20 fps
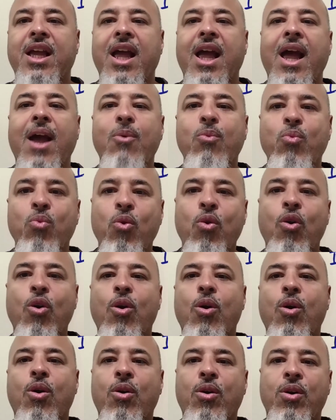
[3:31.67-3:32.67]
at
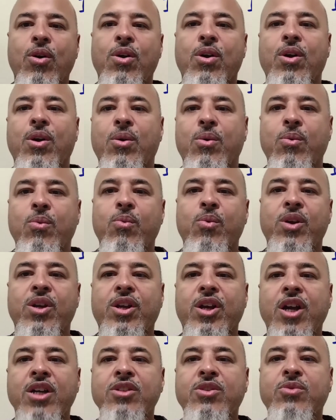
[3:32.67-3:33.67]
war with
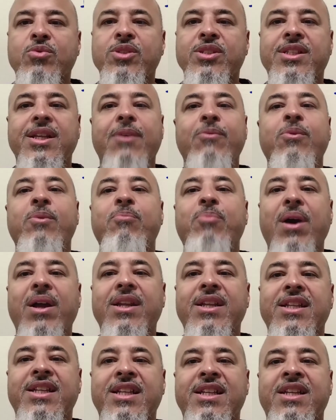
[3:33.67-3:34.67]
countries that we
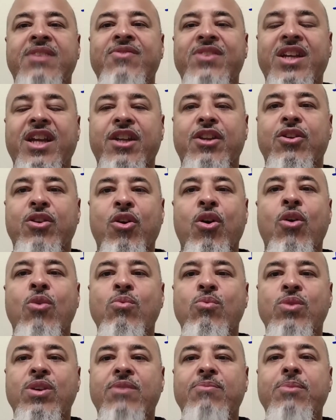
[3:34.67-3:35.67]
probably didn't even get
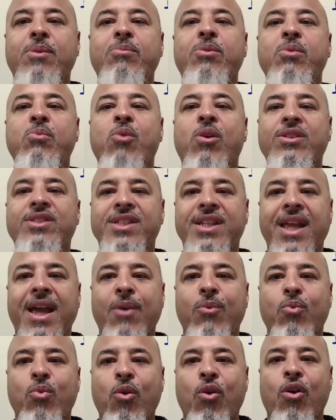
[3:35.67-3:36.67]
along with, but we wasn't
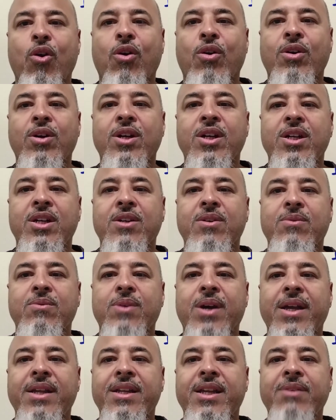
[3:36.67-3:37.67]
at war,
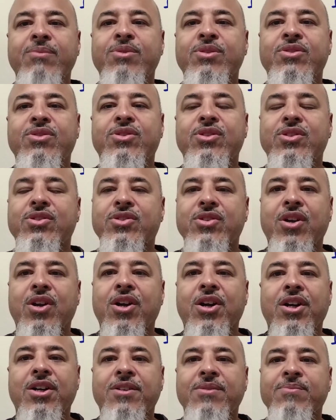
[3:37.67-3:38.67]
right? It was just
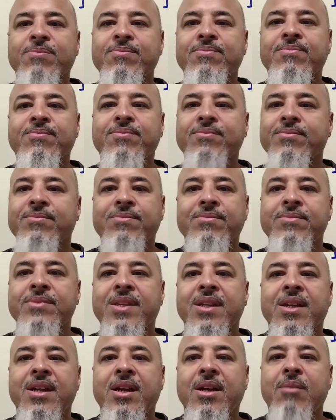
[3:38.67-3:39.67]

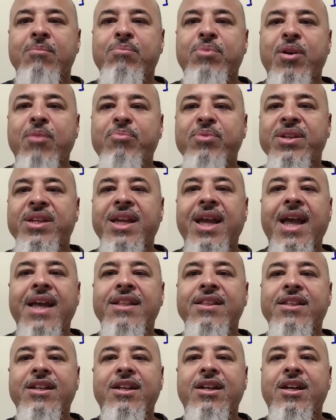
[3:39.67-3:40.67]

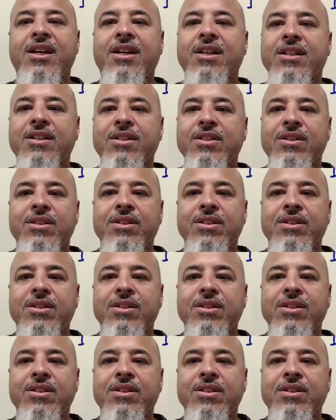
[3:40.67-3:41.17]
propaganda,